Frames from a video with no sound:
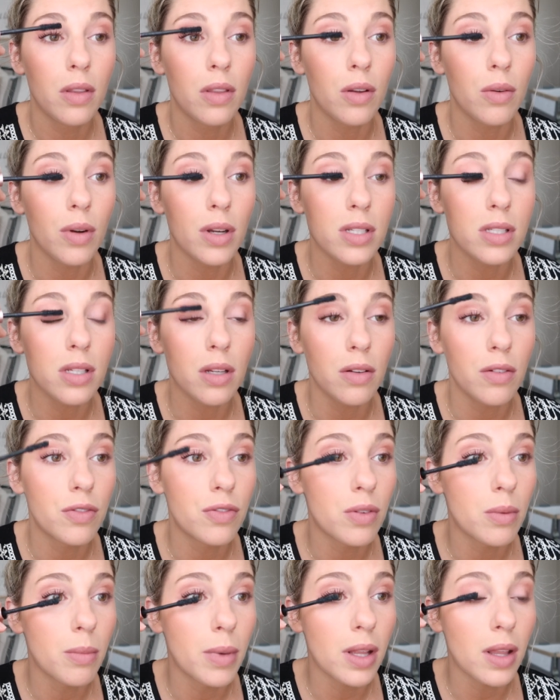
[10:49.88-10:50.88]
the rest
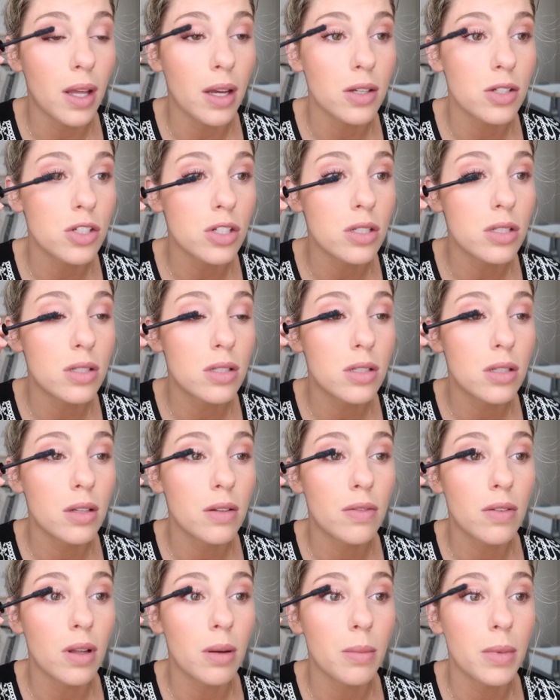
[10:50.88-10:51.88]
of my lashes,
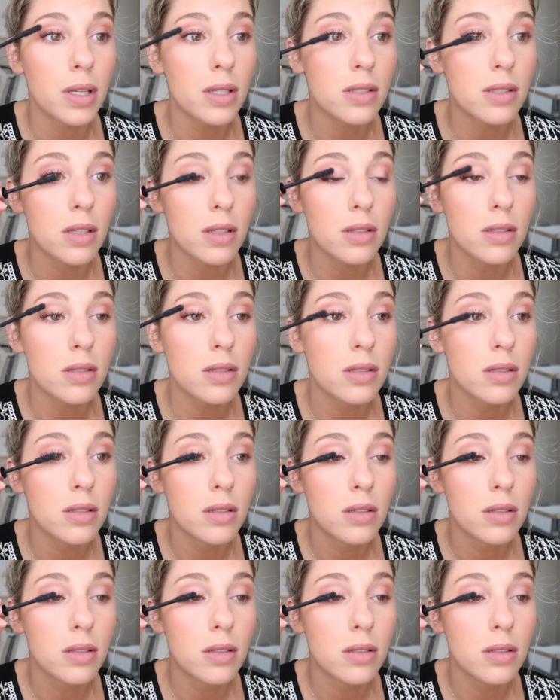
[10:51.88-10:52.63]
if that makes sense.